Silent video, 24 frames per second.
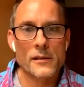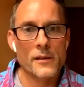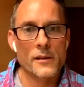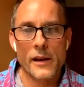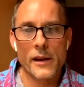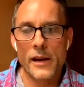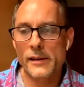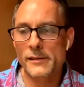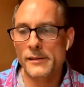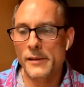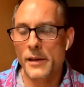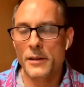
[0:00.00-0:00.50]
Like
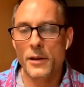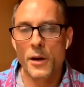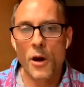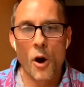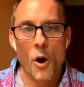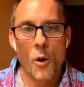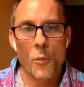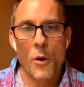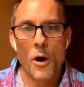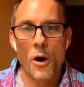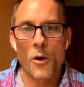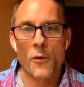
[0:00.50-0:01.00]
I said,
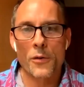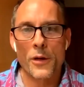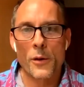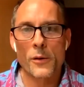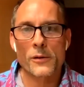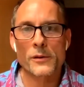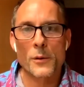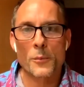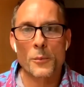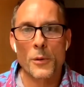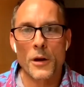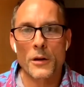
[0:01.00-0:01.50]
Como, there
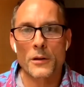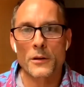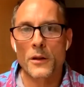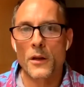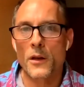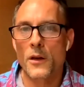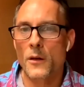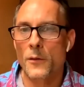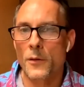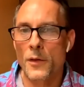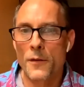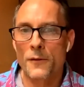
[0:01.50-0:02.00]
was a bunch
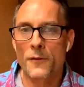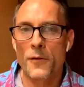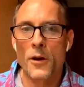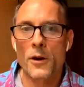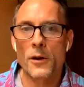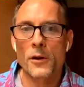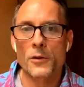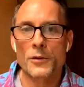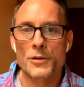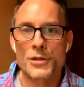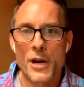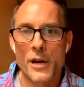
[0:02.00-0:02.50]
of the
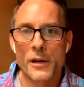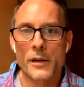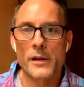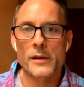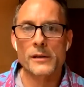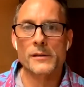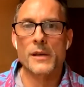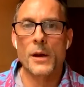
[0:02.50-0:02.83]
Vertical Junkies.